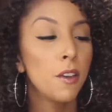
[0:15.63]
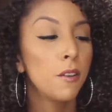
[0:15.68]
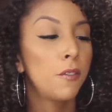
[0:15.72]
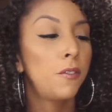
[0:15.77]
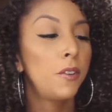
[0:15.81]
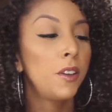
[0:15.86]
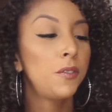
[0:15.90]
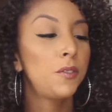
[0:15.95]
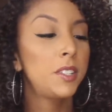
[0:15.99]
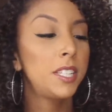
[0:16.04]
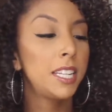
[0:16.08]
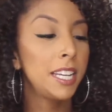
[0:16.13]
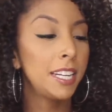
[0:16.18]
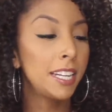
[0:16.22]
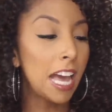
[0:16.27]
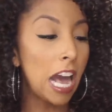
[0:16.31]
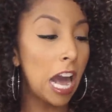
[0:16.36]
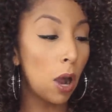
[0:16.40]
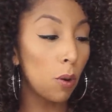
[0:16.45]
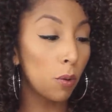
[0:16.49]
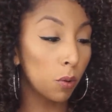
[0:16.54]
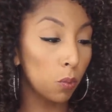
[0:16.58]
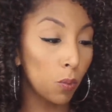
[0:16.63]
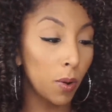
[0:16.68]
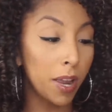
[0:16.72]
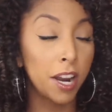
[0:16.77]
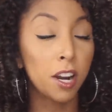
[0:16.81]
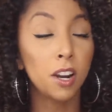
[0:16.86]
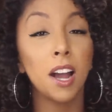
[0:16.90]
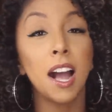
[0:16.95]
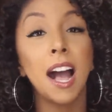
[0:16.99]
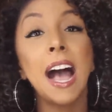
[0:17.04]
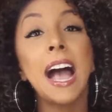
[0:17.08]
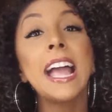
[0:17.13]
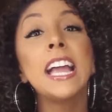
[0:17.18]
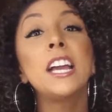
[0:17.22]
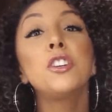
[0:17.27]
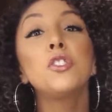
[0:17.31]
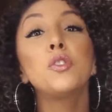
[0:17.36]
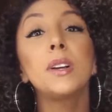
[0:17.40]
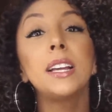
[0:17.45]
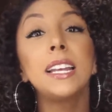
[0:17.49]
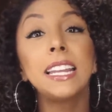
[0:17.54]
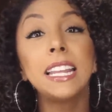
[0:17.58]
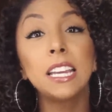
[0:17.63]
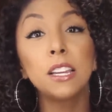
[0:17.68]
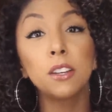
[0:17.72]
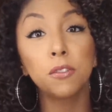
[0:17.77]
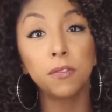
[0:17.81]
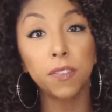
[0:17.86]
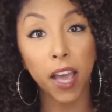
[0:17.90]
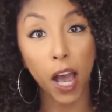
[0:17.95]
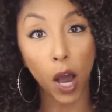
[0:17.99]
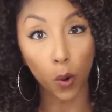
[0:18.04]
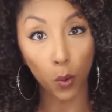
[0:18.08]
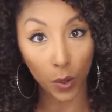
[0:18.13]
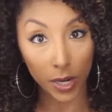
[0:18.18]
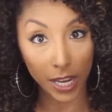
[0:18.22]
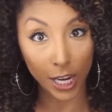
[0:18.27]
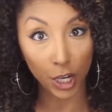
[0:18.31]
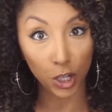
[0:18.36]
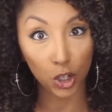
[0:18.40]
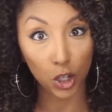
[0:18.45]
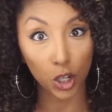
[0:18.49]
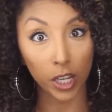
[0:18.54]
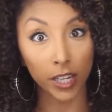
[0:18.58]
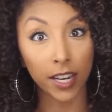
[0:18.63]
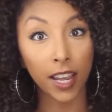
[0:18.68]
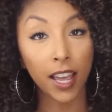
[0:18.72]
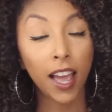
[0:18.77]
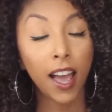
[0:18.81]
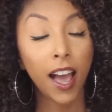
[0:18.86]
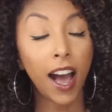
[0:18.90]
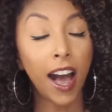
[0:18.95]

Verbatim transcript: 15 Hour Wear Hydrating Foundation.